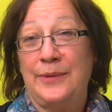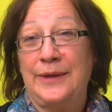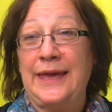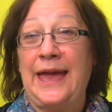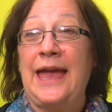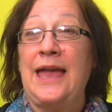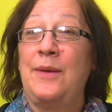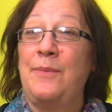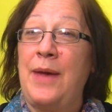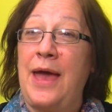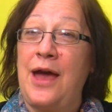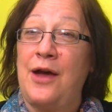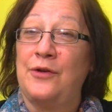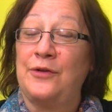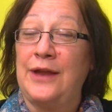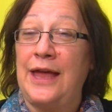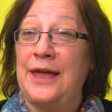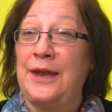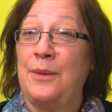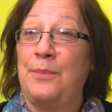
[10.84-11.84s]
came
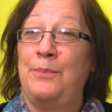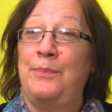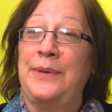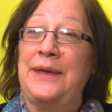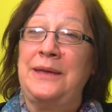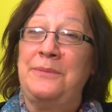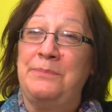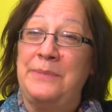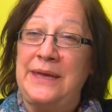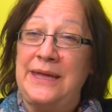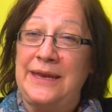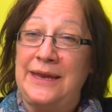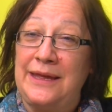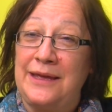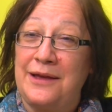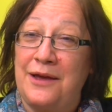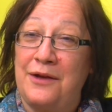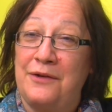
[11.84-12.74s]
out at a big meeting